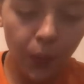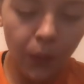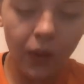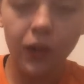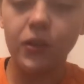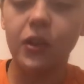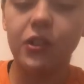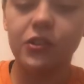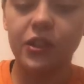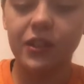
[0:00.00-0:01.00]
Oh gosh,
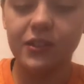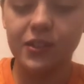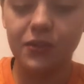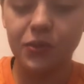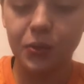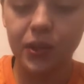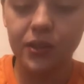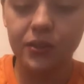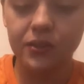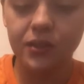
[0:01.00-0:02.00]
I got this everywhere.
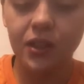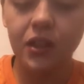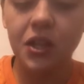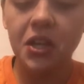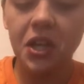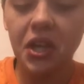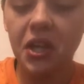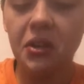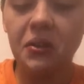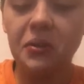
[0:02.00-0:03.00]
Oh
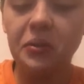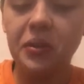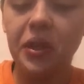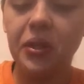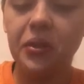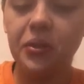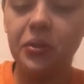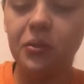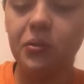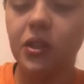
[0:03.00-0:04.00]

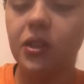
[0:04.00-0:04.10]
no.